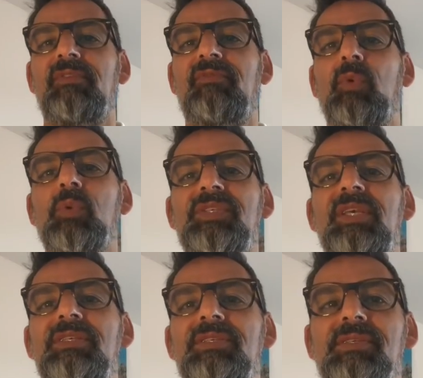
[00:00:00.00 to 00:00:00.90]
over 4
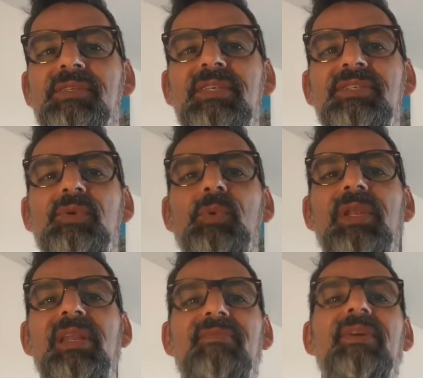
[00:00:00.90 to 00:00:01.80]
seasons, he scored
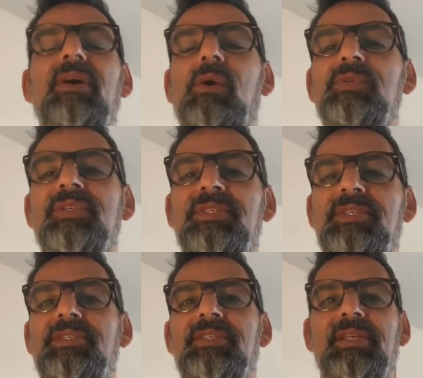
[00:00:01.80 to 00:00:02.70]
11 goals and
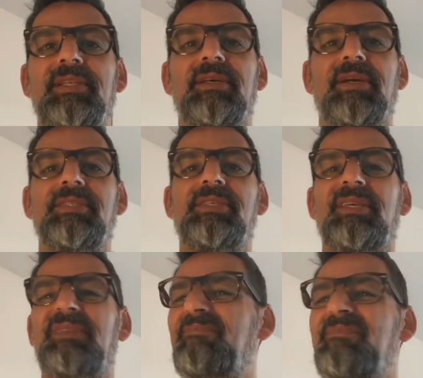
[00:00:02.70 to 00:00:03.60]
assisted in
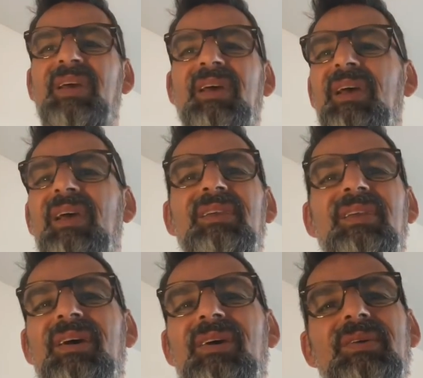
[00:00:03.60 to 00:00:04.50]
19.
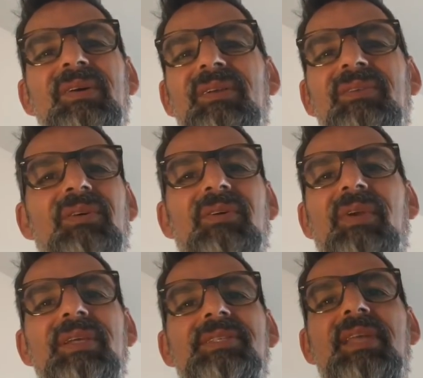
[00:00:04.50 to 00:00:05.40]
You know, not
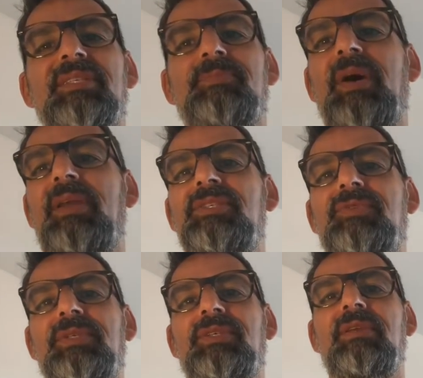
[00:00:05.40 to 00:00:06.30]
great stats by any
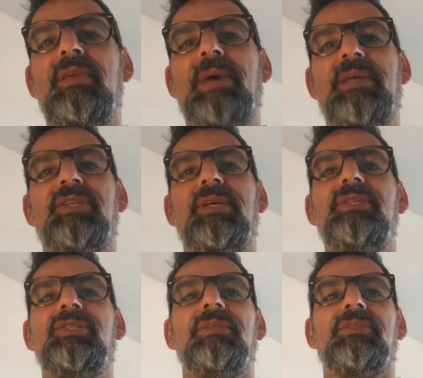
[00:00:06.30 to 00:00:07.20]
stretch of the
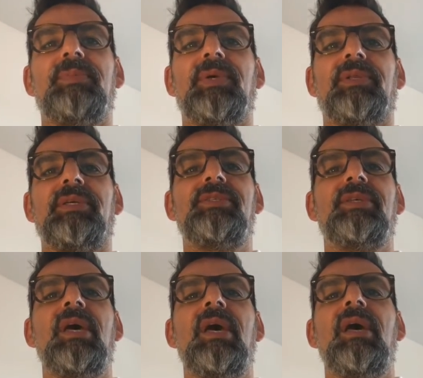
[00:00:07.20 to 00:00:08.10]
imagination, to be
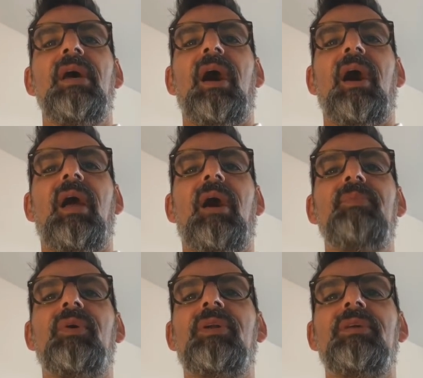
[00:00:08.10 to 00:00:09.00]
honest.
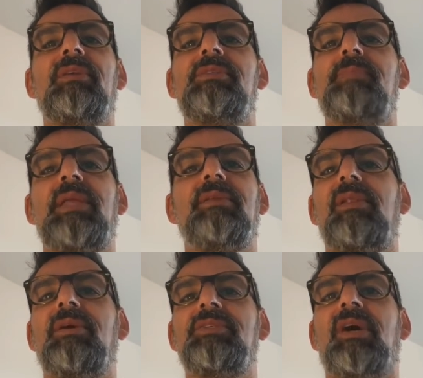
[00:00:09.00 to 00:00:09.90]
I'm not going to spend a
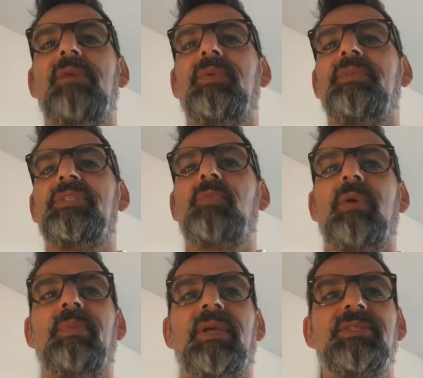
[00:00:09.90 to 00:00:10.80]
lot of time on this
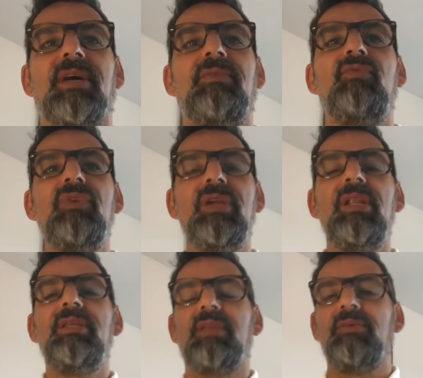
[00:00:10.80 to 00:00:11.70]
one because I
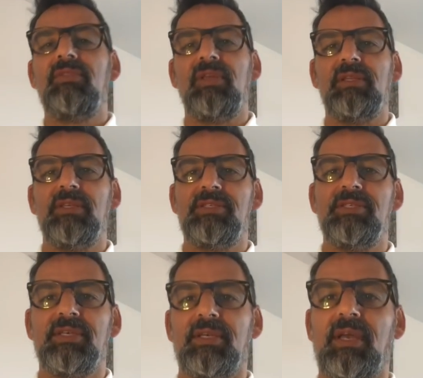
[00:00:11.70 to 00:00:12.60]
really don't think this
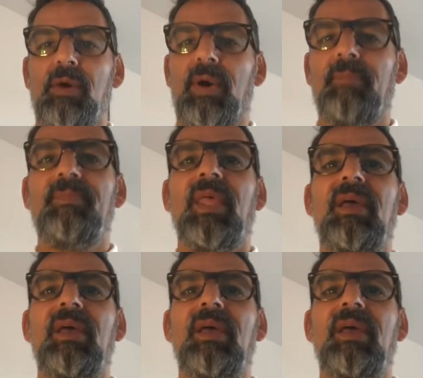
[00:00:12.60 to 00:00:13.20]
is a goer.